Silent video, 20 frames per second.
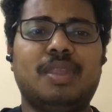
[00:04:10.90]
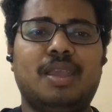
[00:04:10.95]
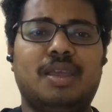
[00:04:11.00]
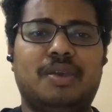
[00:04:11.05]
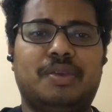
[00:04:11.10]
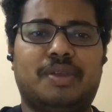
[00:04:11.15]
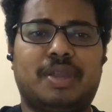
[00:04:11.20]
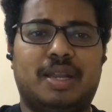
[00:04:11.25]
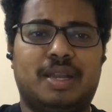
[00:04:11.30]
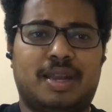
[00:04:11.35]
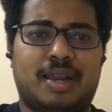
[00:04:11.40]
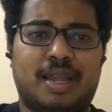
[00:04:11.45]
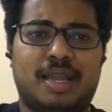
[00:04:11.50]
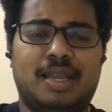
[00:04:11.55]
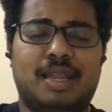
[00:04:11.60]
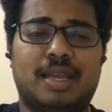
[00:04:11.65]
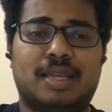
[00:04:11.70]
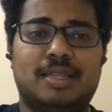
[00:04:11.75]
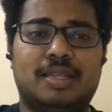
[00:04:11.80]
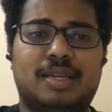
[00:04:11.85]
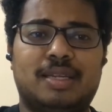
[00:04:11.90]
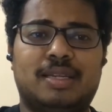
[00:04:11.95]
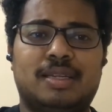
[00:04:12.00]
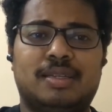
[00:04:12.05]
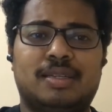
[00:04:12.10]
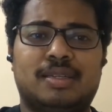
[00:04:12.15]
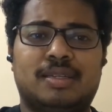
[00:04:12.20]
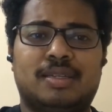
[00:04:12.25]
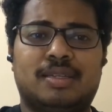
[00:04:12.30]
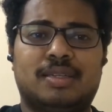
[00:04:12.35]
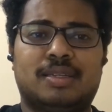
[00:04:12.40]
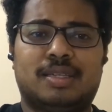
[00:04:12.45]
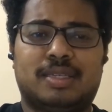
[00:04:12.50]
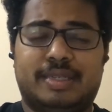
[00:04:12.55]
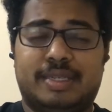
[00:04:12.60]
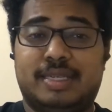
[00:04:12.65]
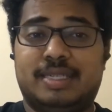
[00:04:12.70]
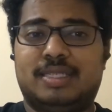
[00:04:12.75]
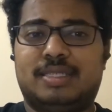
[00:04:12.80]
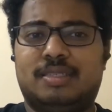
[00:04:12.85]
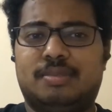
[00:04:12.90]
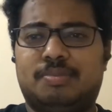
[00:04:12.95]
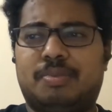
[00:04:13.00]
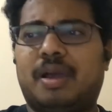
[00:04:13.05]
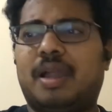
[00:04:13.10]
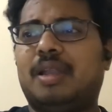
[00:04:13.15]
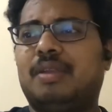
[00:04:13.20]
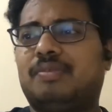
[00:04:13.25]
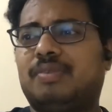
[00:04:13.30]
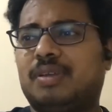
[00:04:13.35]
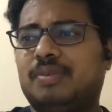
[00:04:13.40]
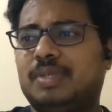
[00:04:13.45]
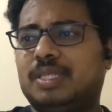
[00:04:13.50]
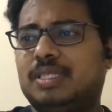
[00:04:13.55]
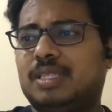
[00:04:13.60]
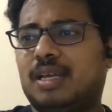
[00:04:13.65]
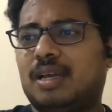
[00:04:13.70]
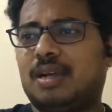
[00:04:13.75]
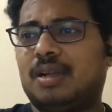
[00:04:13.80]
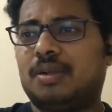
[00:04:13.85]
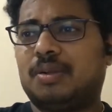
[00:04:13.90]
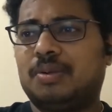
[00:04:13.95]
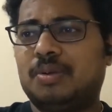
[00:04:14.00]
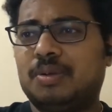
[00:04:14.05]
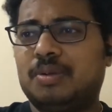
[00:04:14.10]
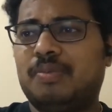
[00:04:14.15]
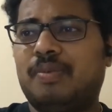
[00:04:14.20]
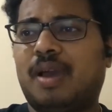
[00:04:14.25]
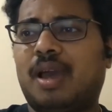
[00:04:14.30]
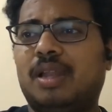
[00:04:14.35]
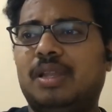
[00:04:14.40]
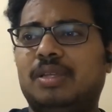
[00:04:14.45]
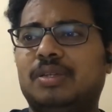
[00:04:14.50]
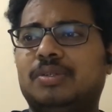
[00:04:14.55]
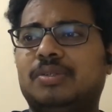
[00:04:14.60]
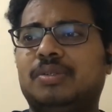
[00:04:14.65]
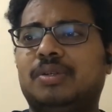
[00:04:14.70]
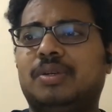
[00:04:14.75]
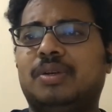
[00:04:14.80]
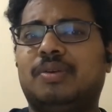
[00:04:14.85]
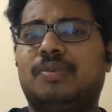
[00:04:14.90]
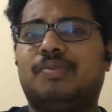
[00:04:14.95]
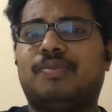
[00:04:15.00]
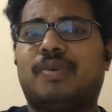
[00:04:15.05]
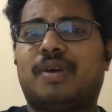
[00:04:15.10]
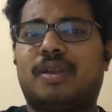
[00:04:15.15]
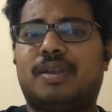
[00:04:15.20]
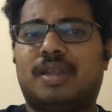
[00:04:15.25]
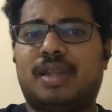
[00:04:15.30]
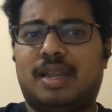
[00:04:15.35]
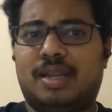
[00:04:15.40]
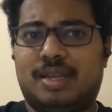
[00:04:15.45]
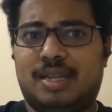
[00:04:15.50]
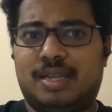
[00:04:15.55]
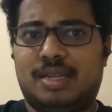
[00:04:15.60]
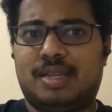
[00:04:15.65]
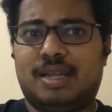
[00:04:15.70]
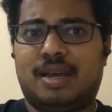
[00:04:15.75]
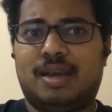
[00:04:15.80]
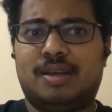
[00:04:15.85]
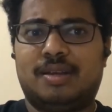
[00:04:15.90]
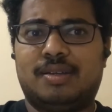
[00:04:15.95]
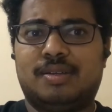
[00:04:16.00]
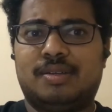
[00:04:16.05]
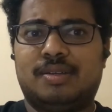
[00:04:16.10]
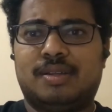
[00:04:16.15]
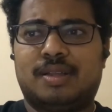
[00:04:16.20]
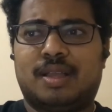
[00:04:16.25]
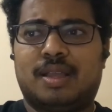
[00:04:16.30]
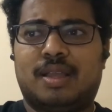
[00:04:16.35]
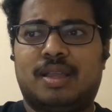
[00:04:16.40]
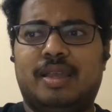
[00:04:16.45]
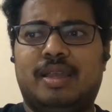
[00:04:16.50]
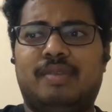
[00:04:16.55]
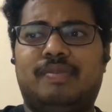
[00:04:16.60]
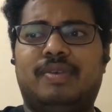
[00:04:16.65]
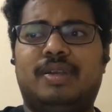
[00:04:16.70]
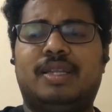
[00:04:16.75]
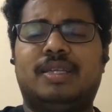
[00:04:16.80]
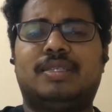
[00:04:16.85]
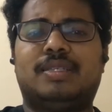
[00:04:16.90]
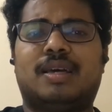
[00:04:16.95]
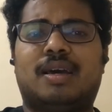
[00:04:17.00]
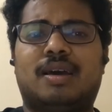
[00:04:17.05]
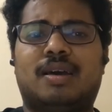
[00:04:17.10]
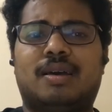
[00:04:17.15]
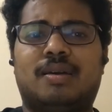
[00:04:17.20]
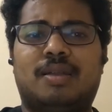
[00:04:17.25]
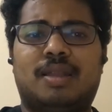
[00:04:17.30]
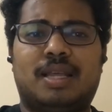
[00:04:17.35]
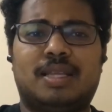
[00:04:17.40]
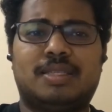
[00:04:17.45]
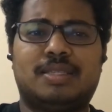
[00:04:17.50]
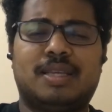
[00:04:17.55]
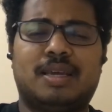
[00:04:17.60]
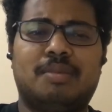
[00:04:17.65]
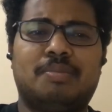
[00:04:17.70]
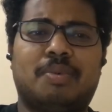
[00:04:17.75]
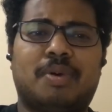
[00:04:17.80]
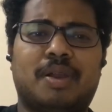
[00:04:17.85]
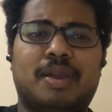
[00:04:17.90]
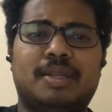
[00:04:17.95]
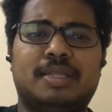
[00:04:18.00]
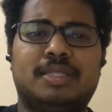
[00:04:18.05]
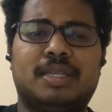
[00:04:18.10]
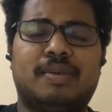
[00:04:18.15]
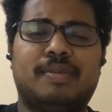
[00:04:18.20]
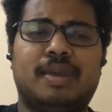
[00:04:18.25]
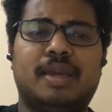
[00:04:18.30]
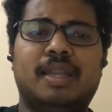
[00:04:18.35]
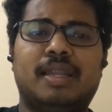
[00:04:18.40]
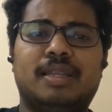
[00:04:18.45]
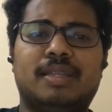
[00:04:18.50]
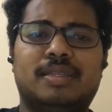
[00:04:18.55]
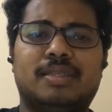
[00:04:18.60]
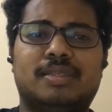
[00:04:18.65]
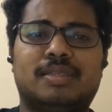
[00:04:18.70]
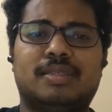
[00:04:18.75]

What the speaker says: you can dry like that. Yes, 0.5 is a good value for tan delta. If it is less than 0.7,